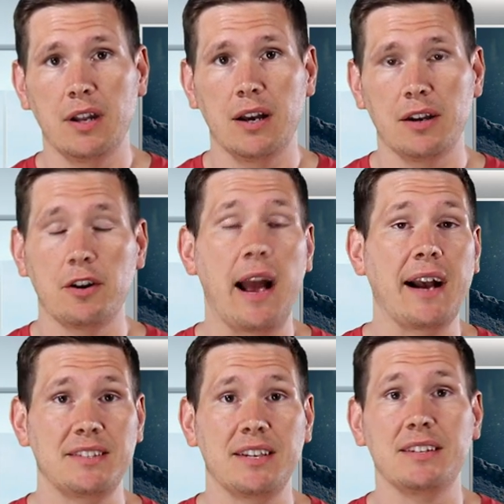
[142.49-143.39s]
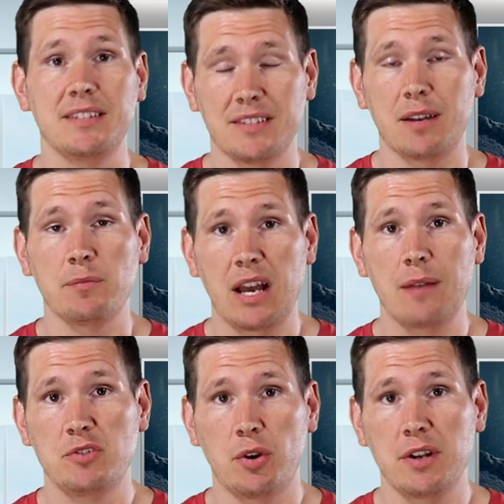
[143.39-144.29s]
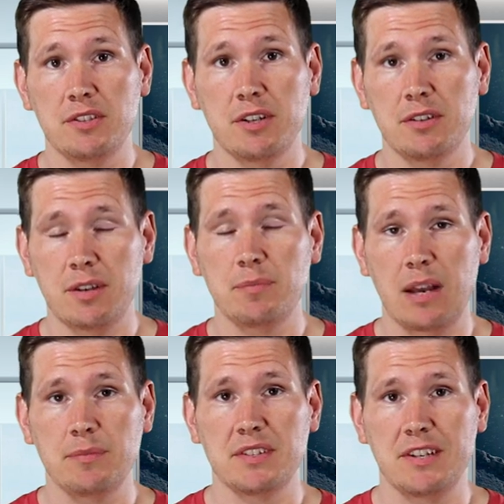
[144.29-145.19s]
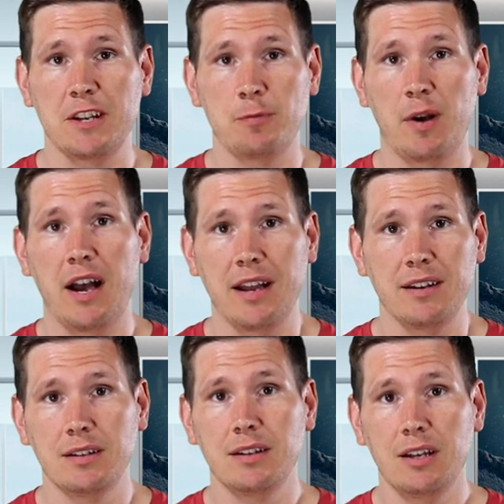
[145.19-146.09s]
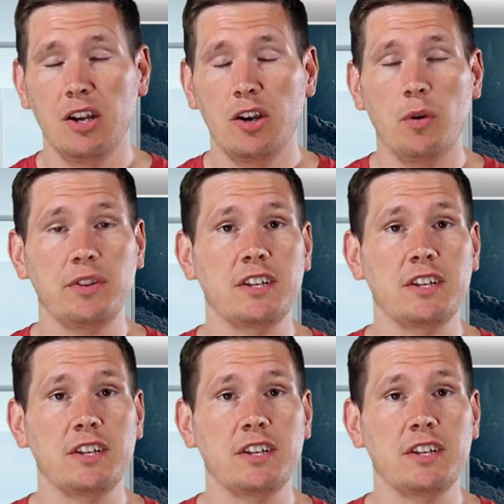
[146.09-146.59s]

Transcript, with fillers: Uh, her accent sometimes joins her, sometimes it stays behind. One